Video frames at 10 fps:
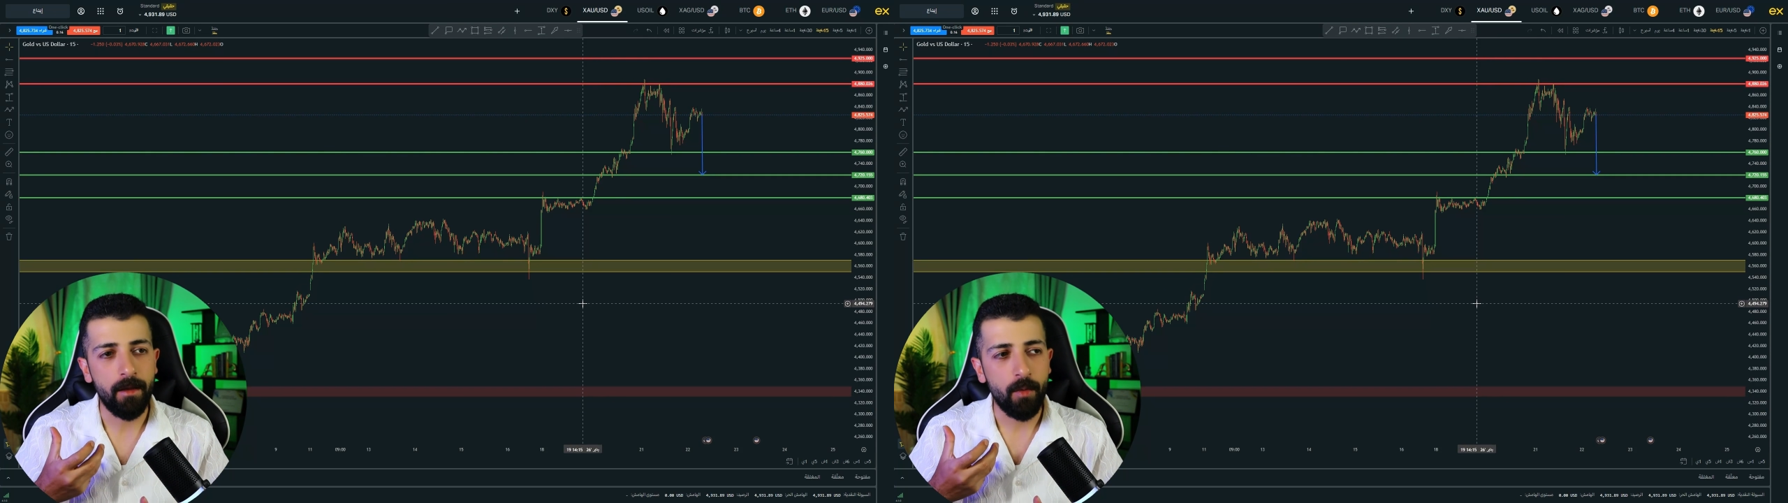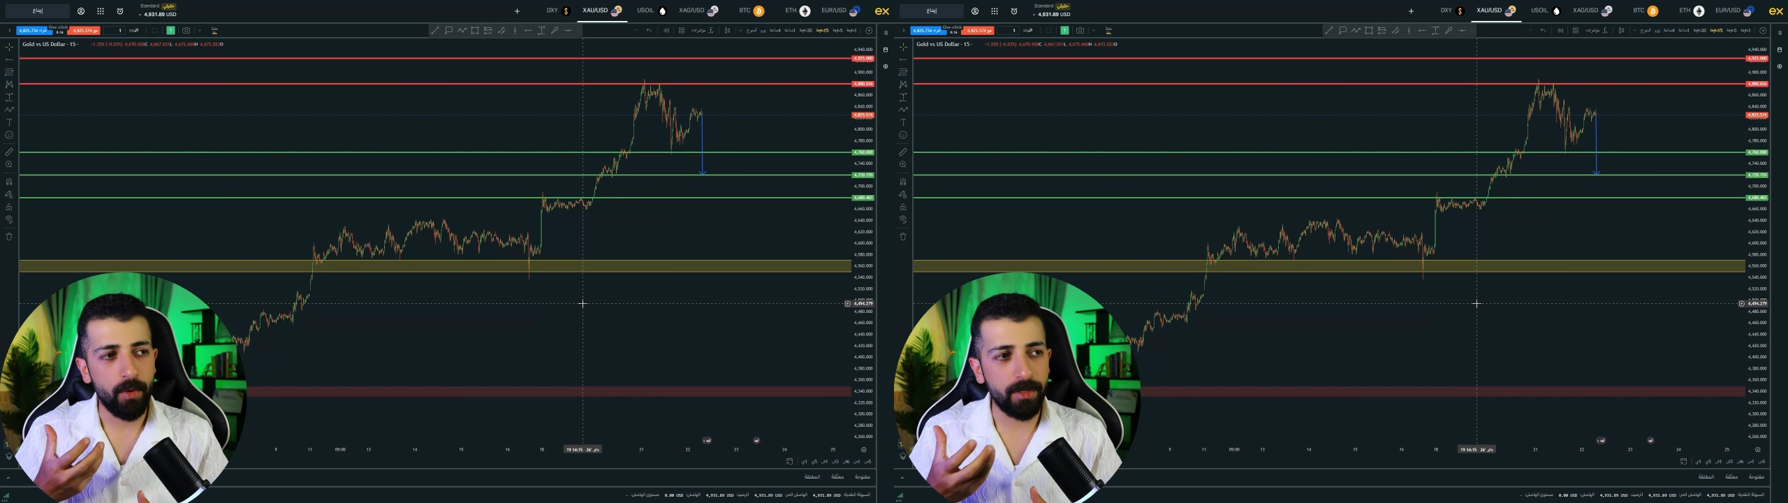
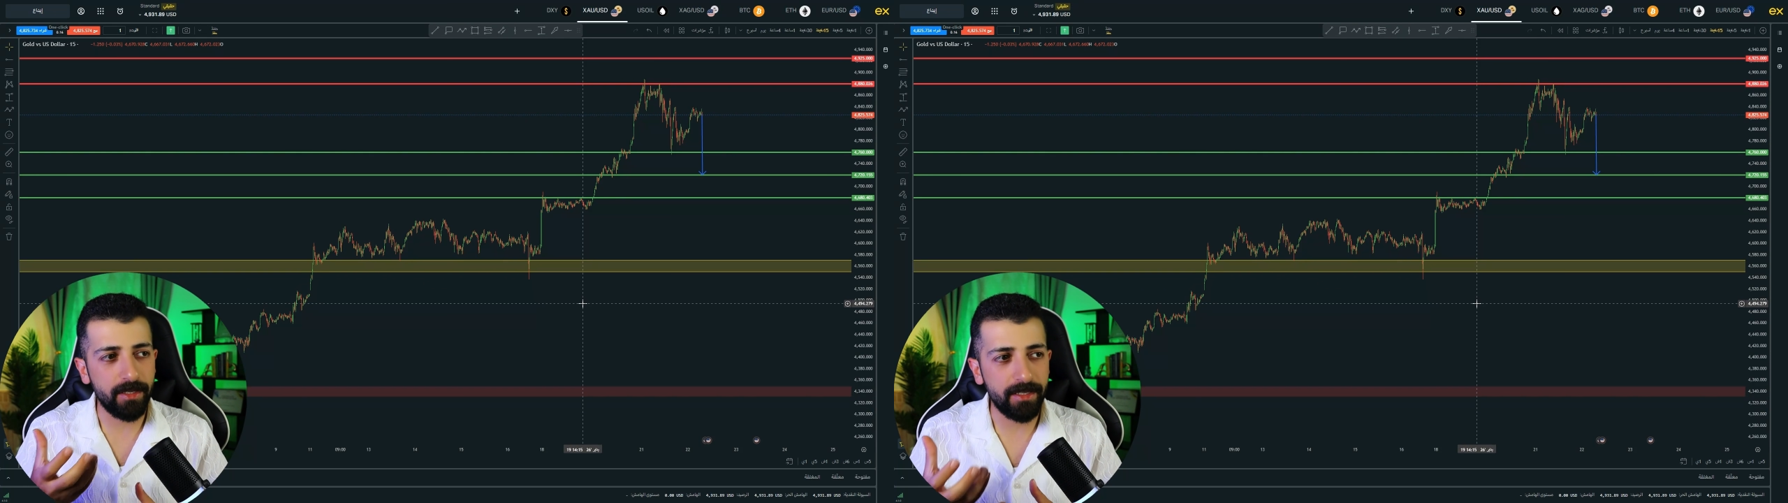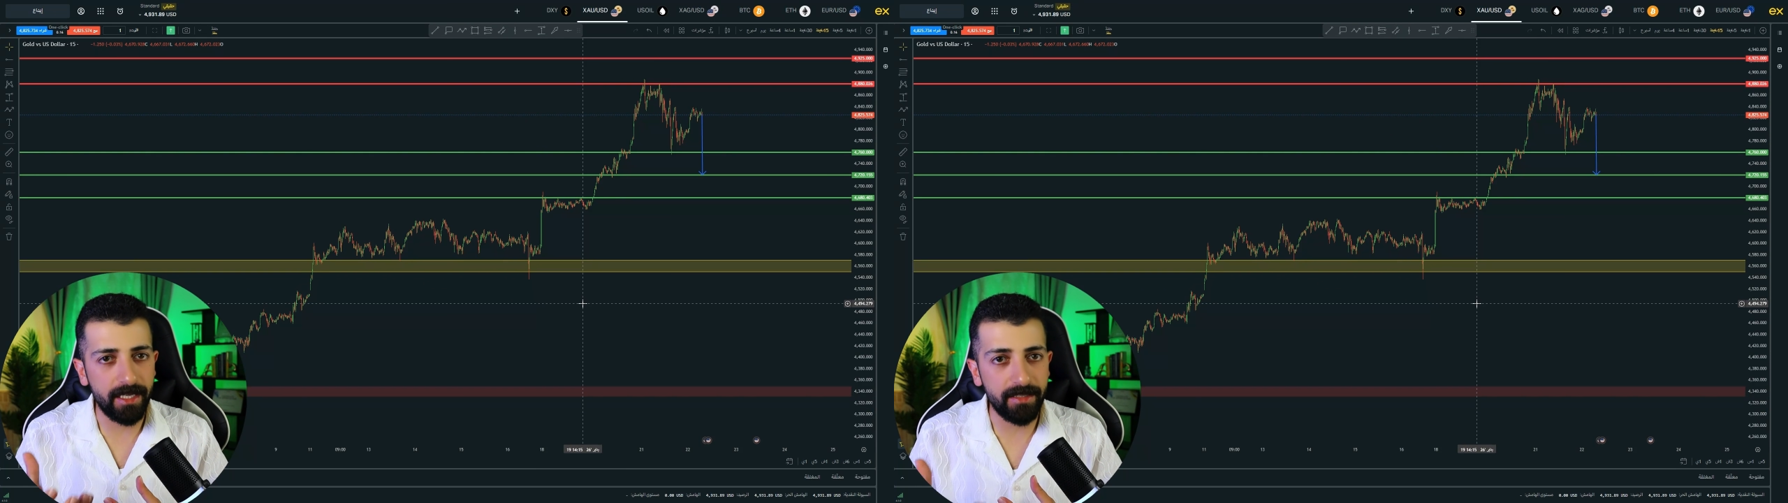or into
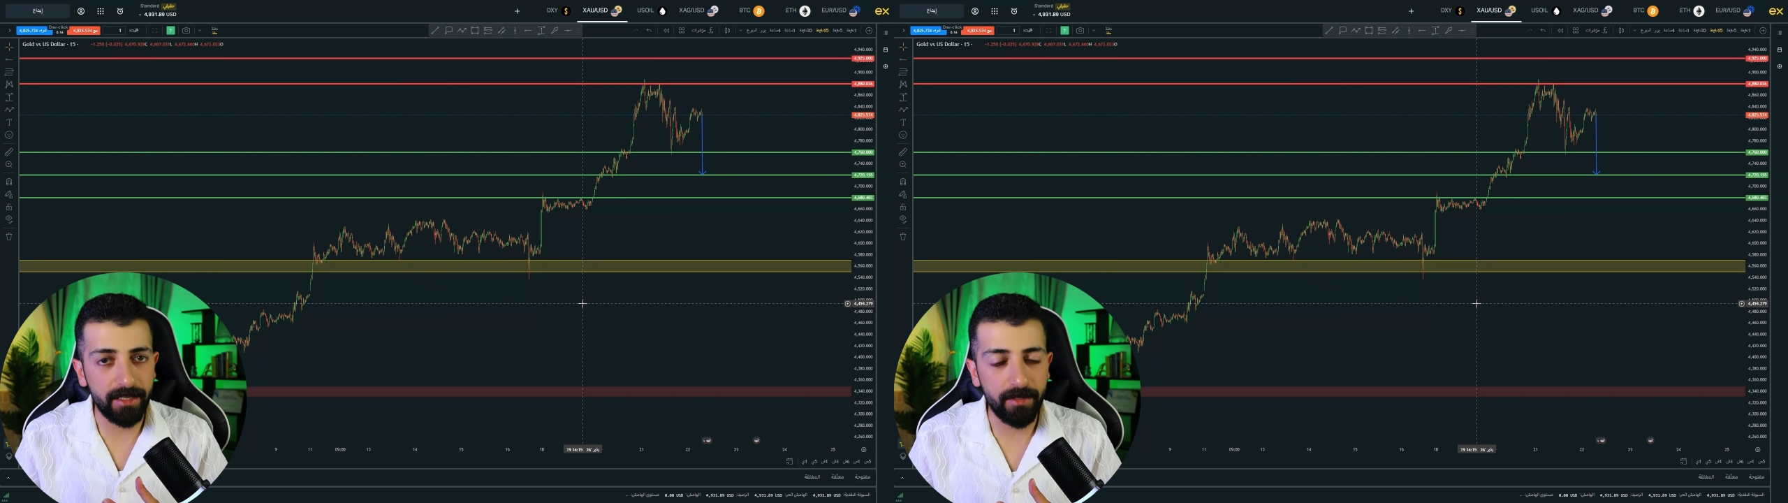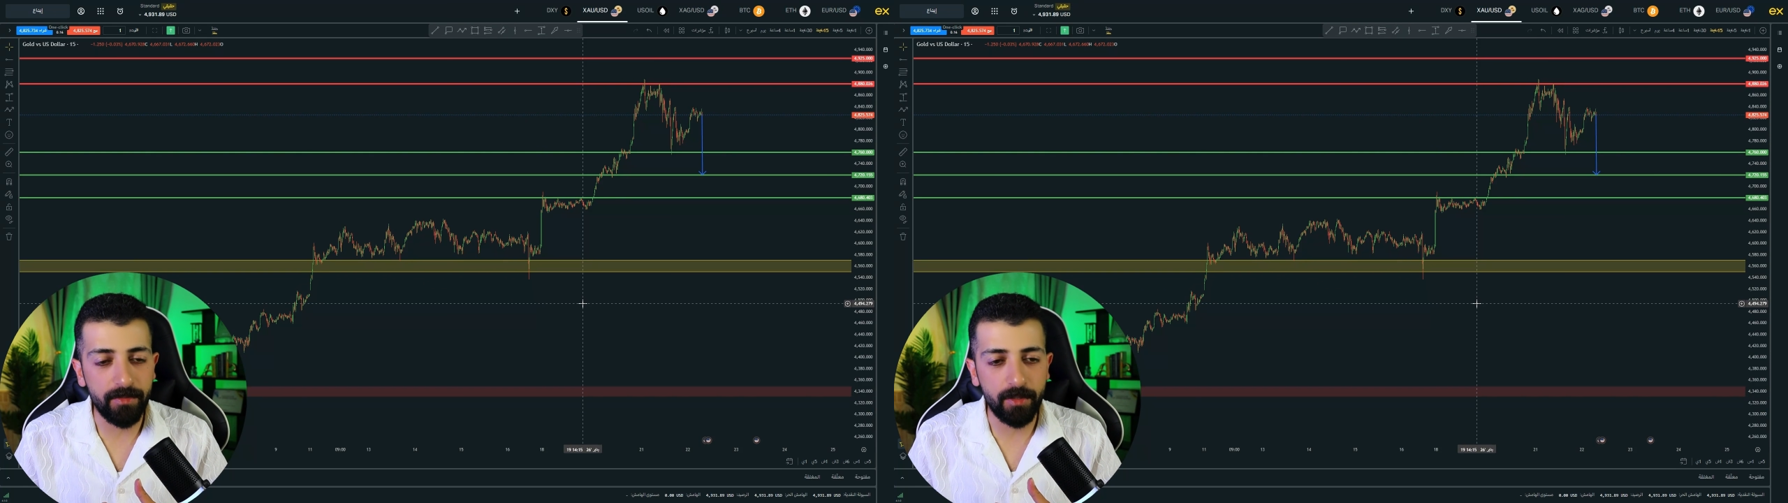the
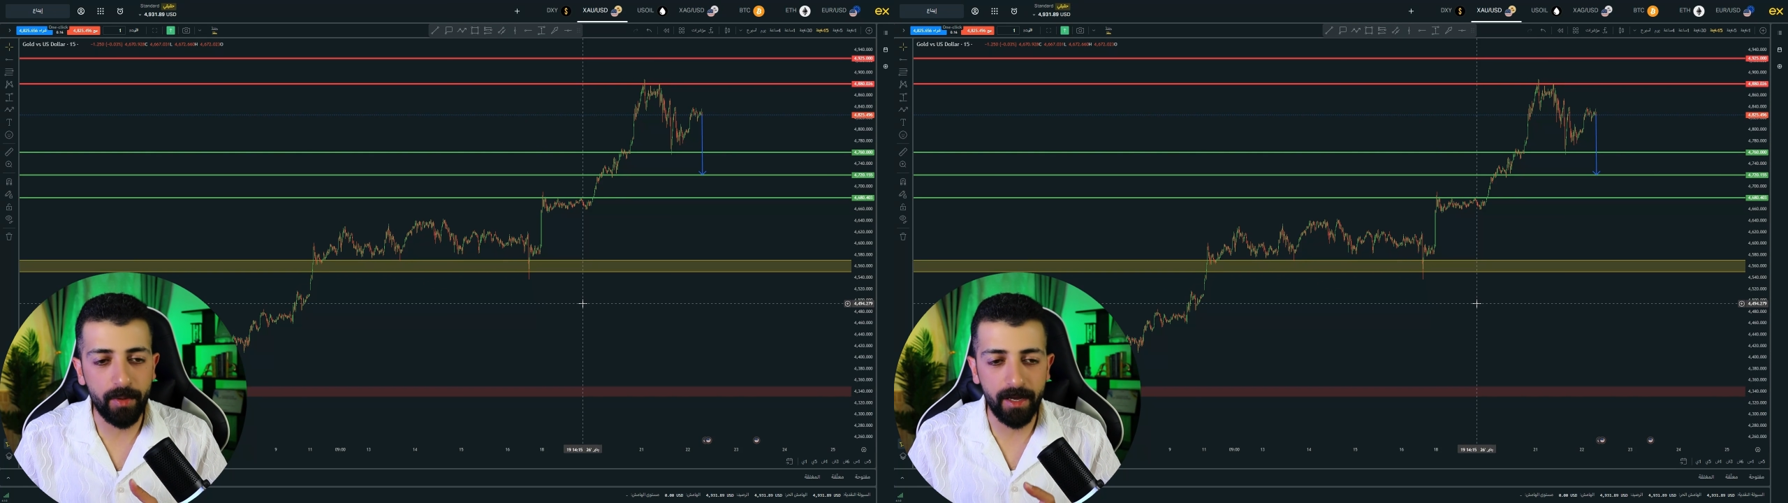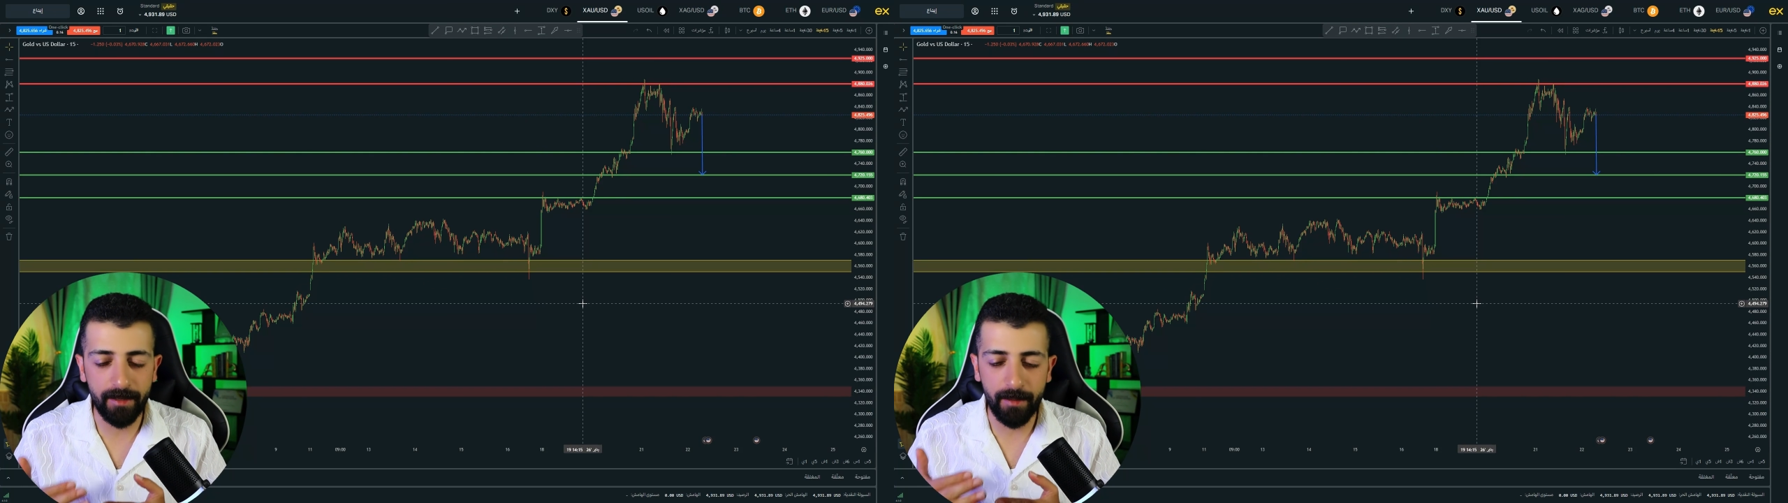details of
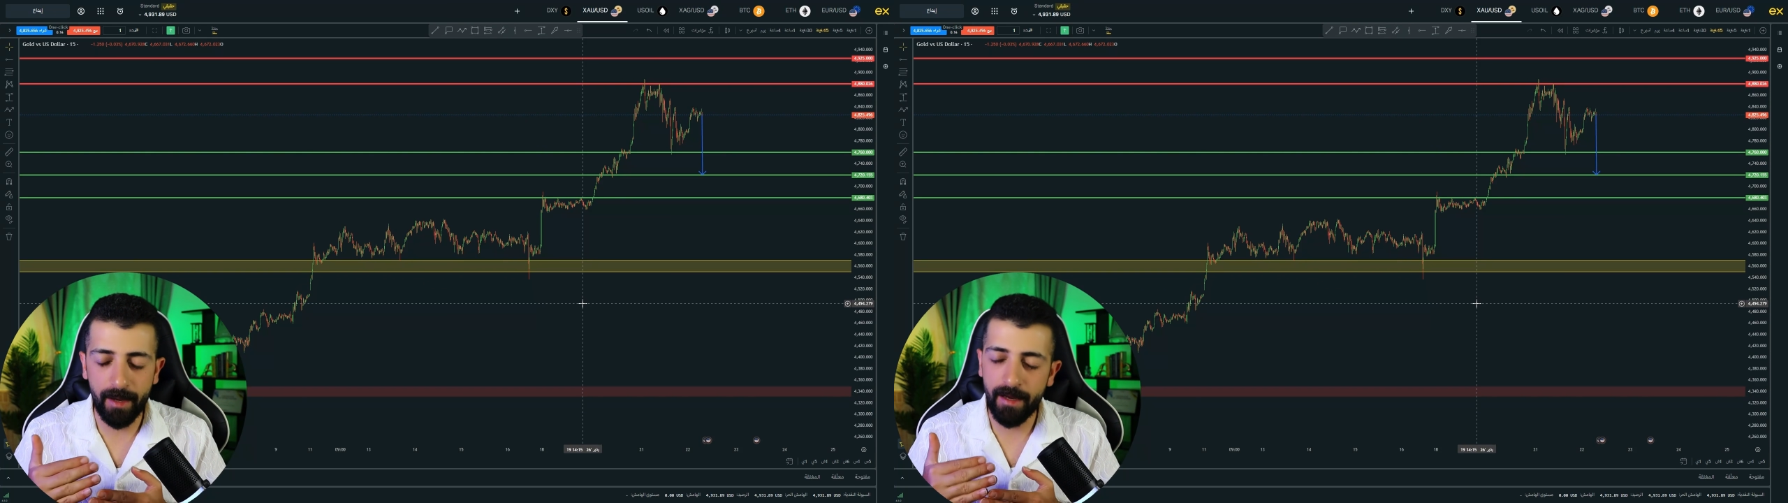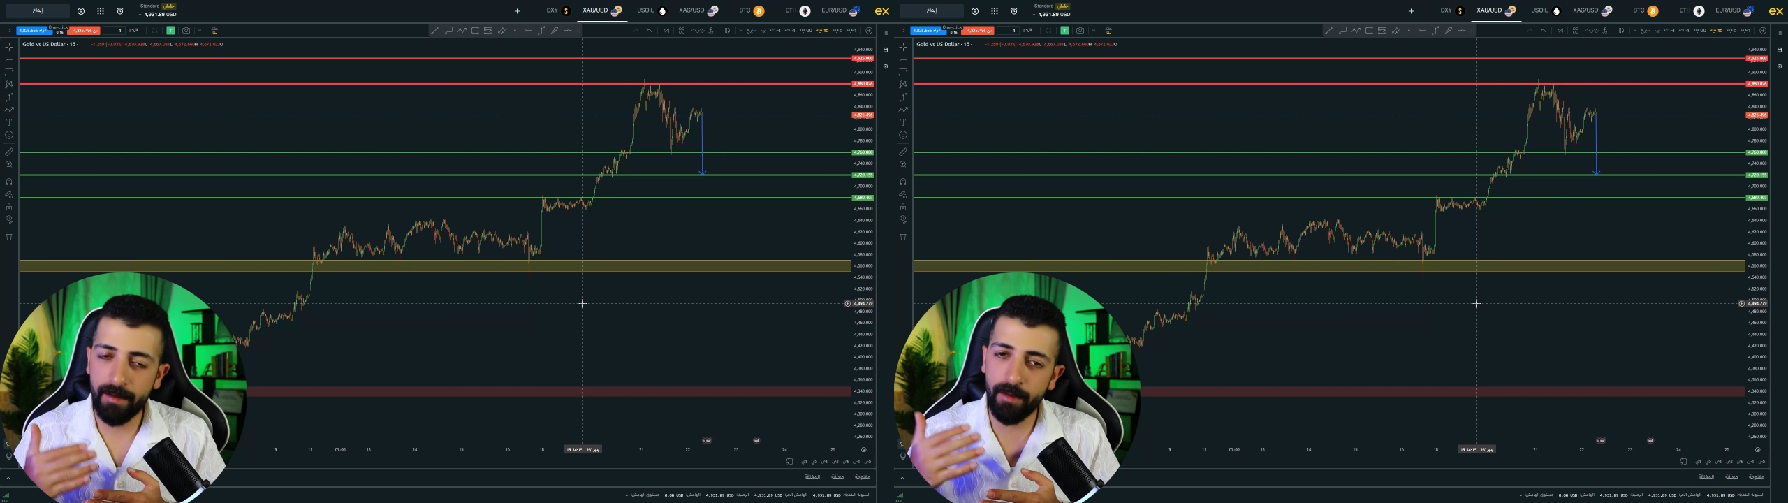supply and
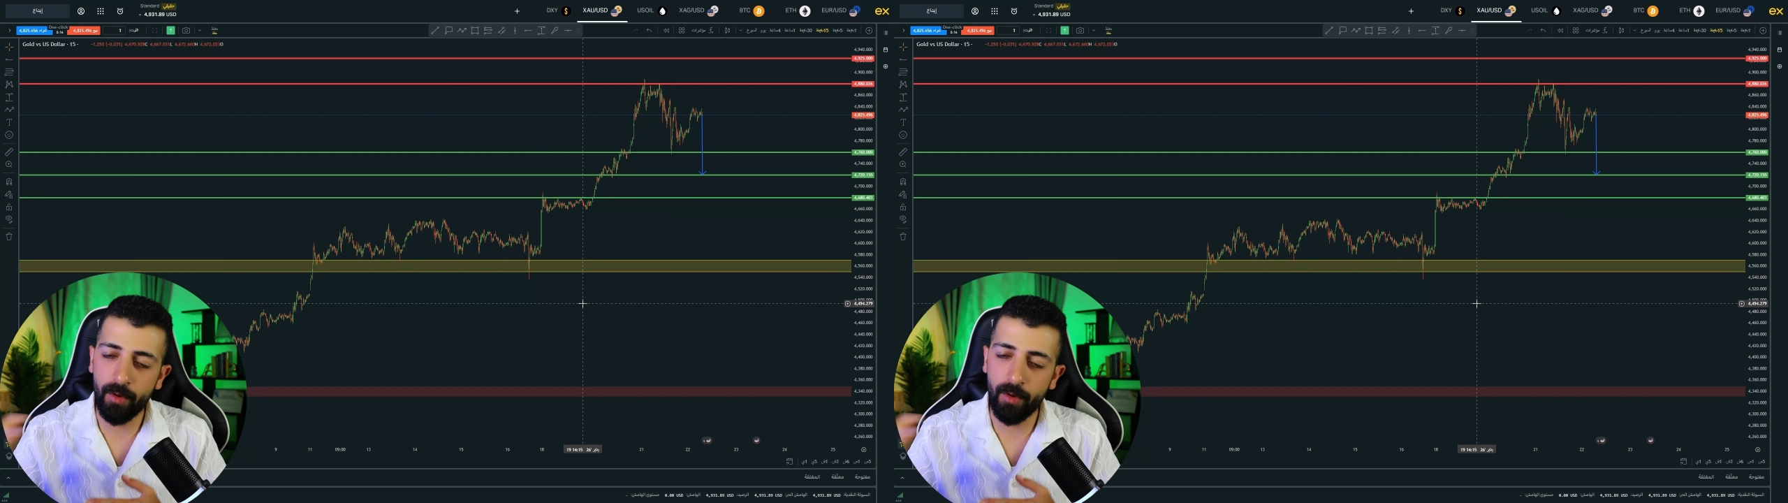demand.